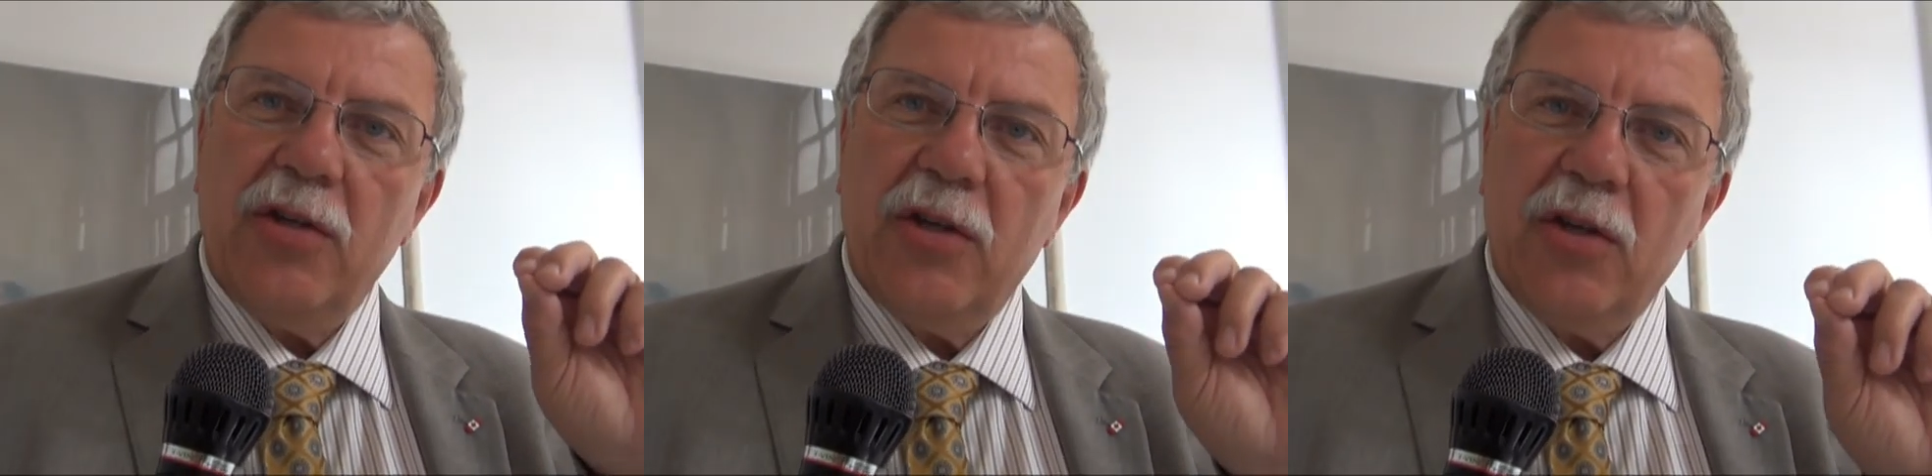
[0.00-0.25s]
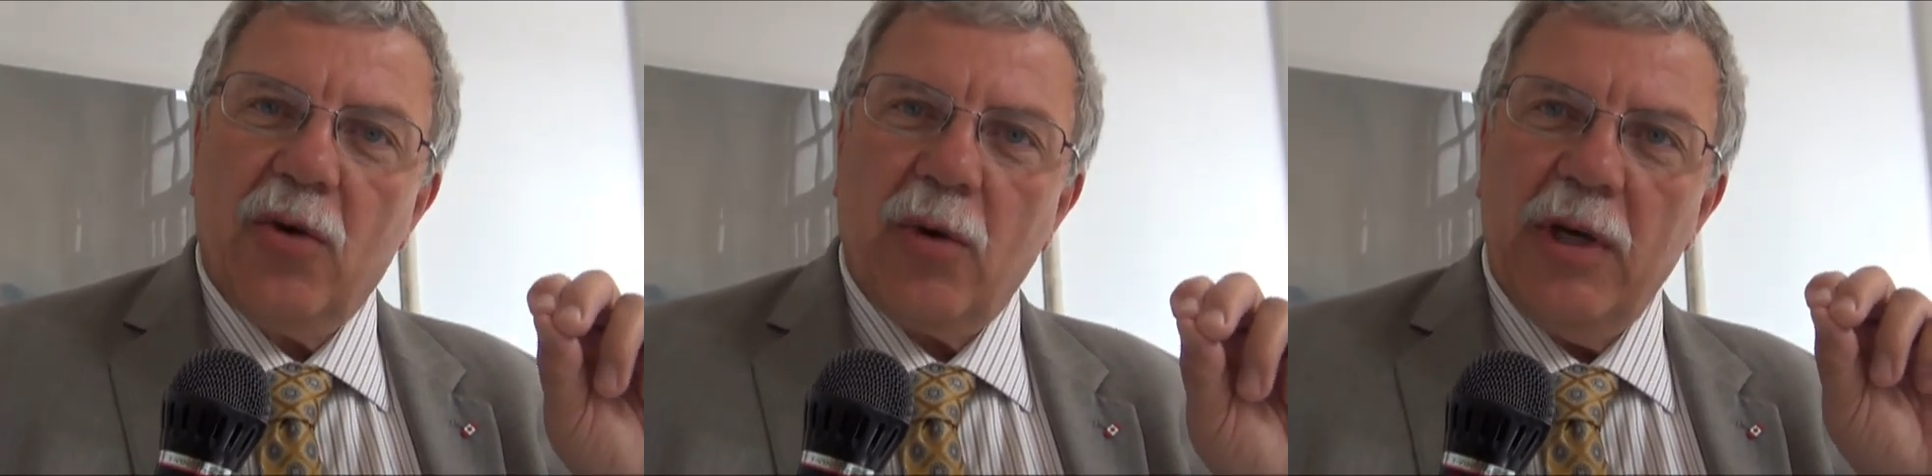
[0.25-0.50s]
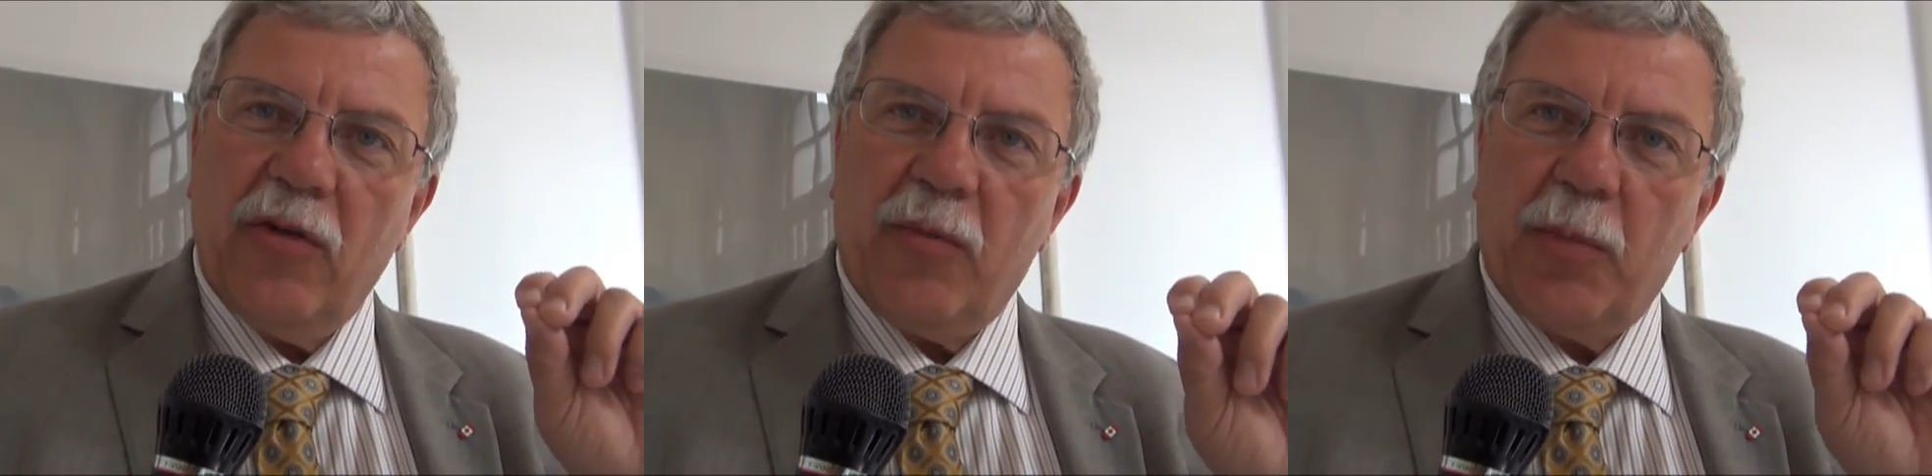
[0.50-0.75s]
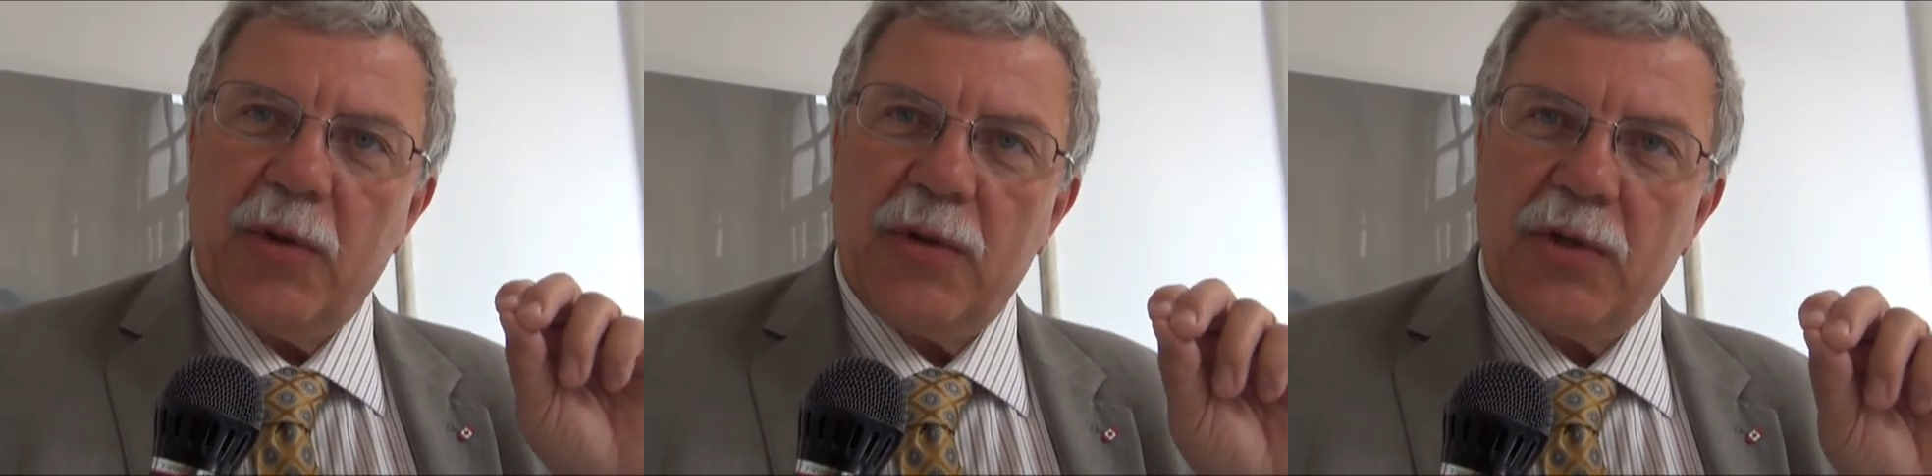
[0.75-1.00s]
degree
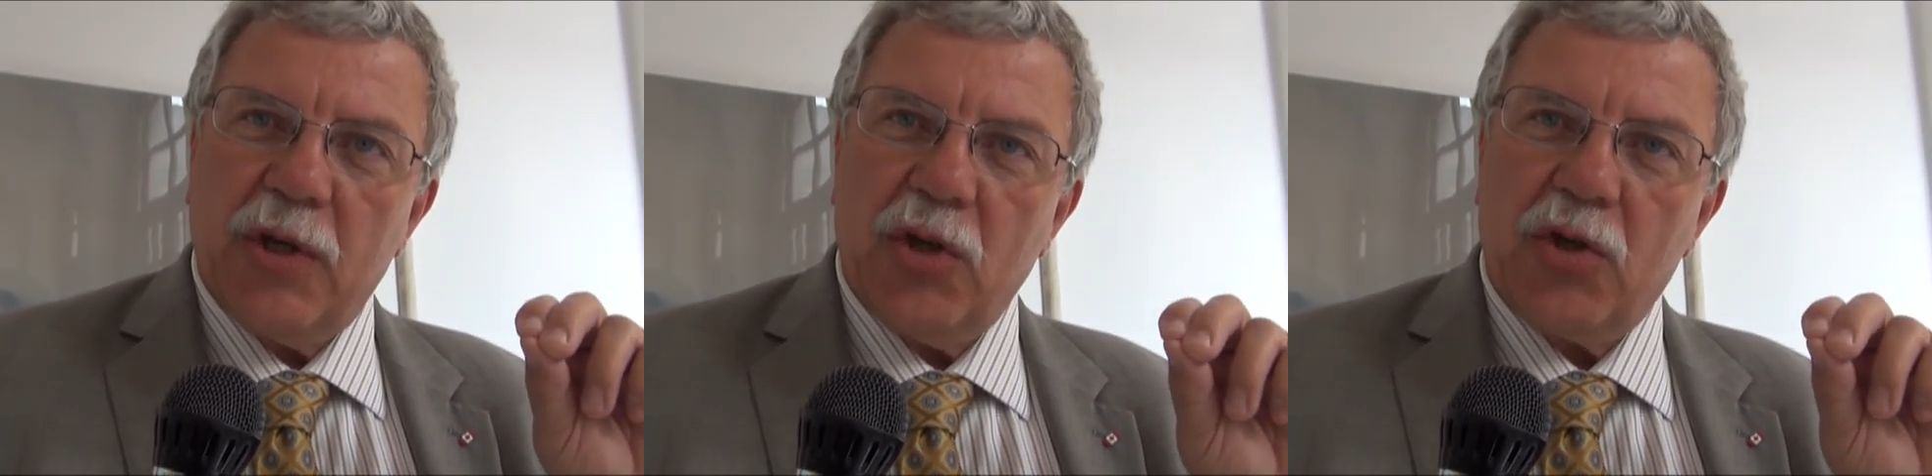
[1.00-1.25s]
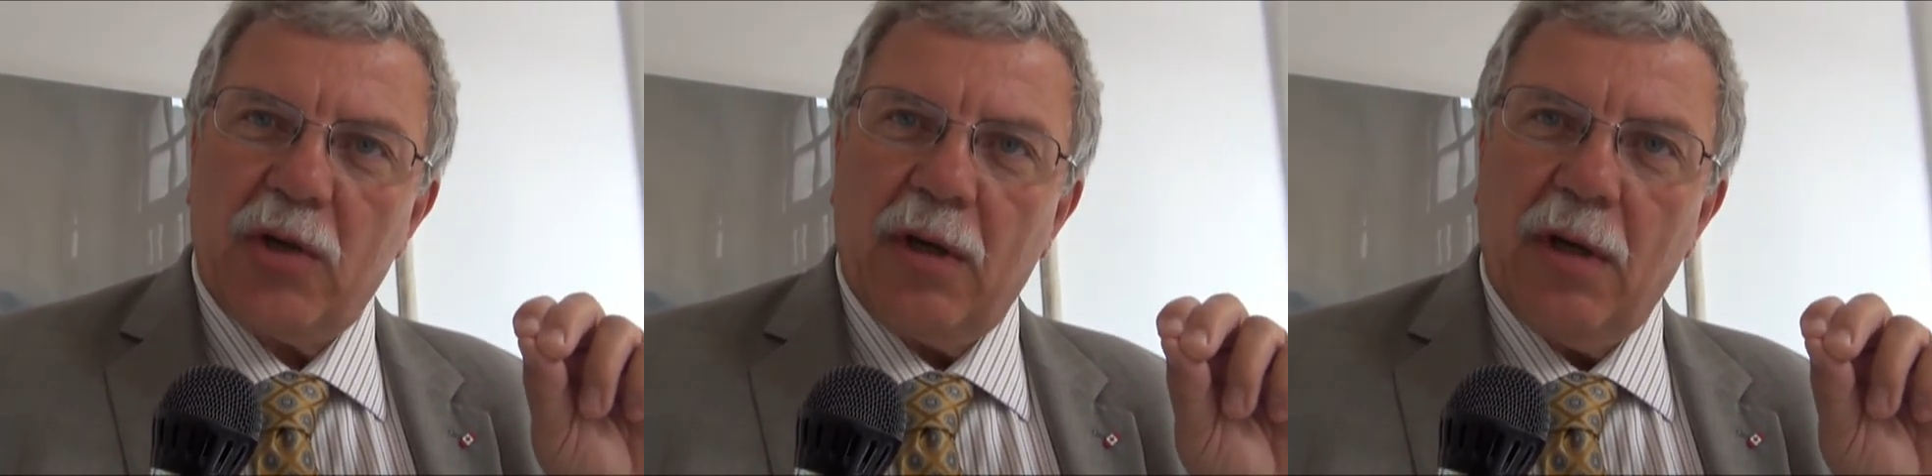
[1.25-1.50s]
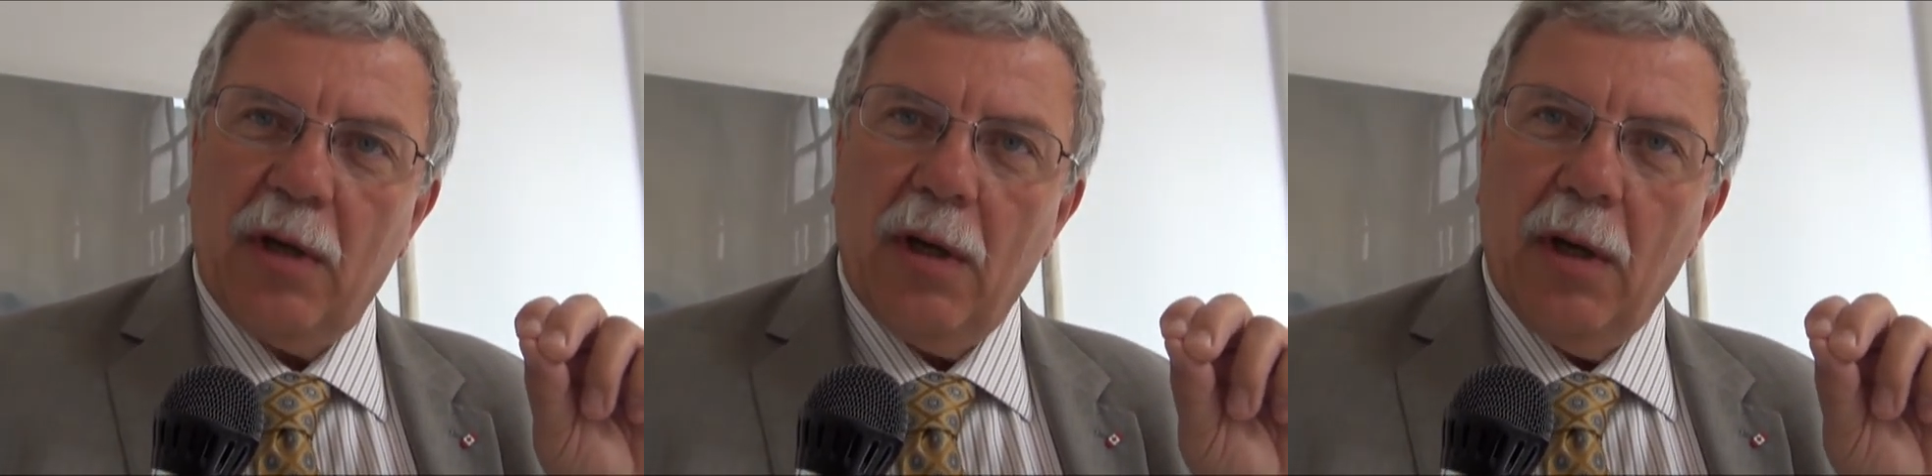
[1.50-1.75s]
of precision.